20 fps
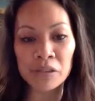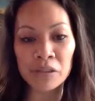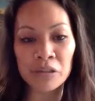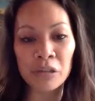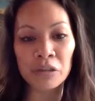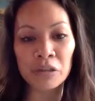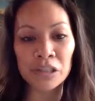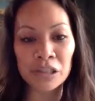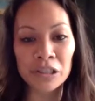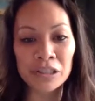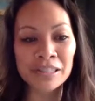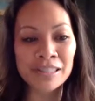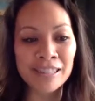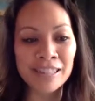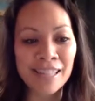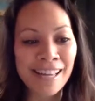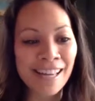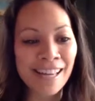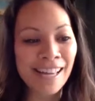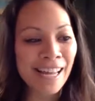owners,
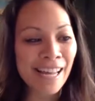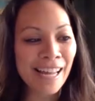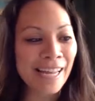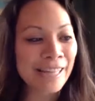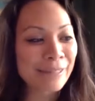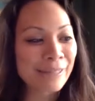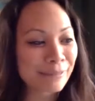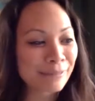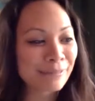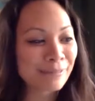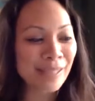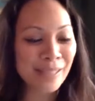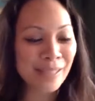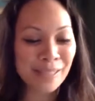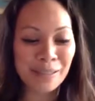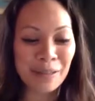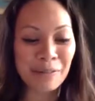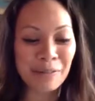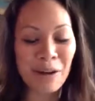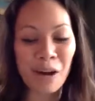and
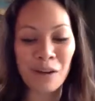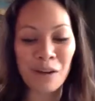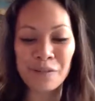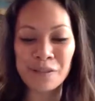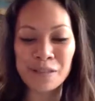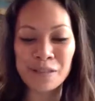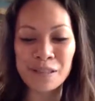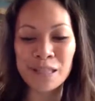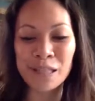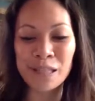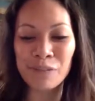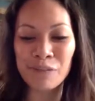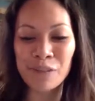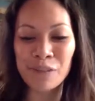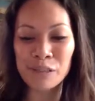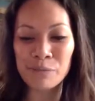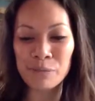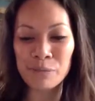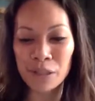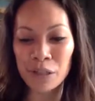it, obviously
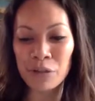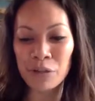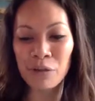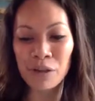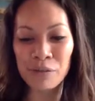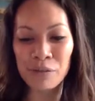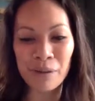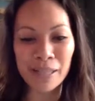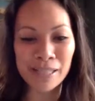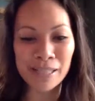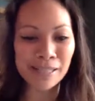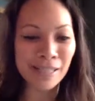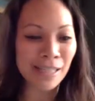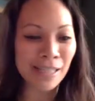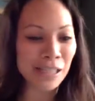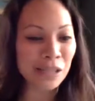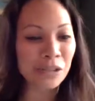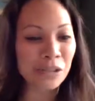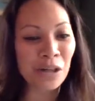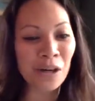convinced me to quit my
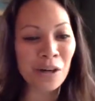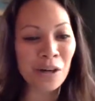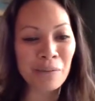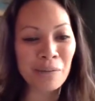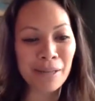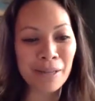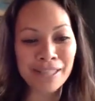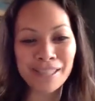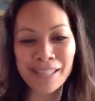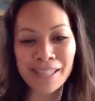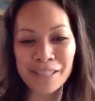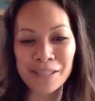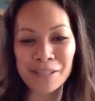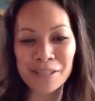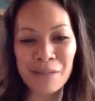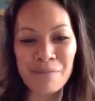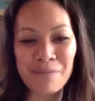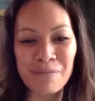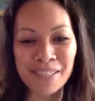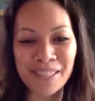steady job and
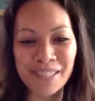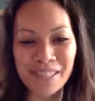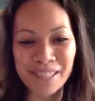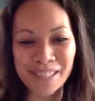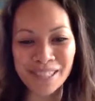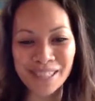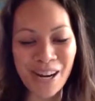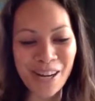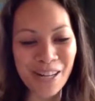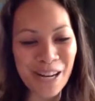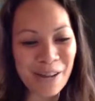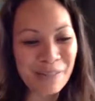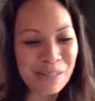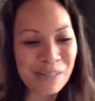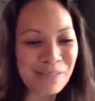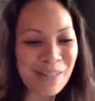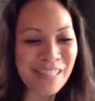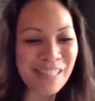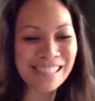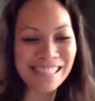jump into the startup
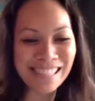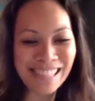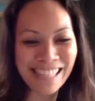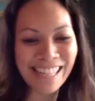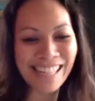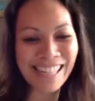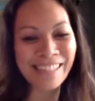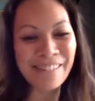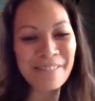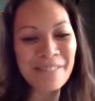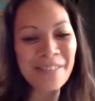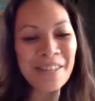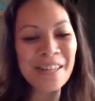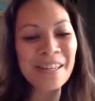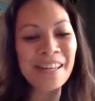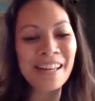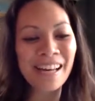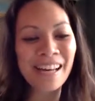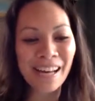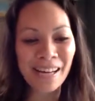space again,
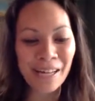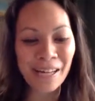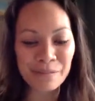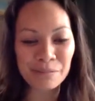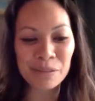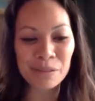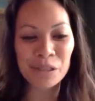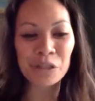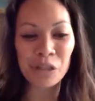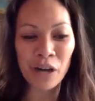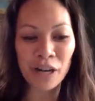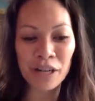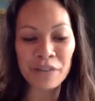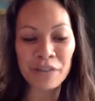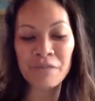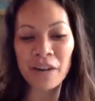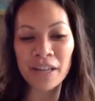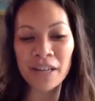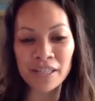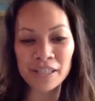to try to
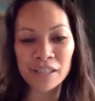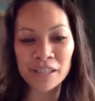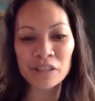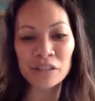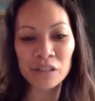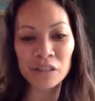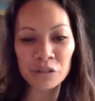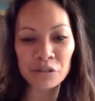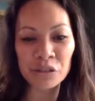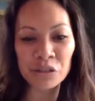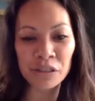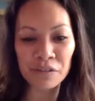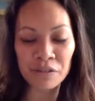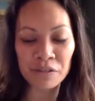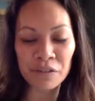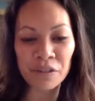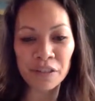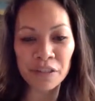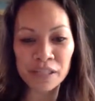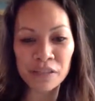find a solution
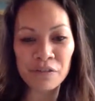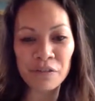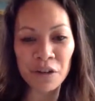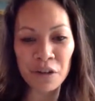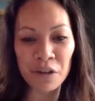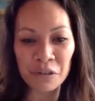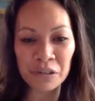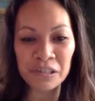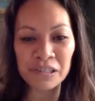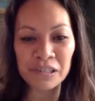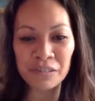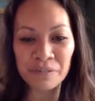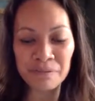for these folks.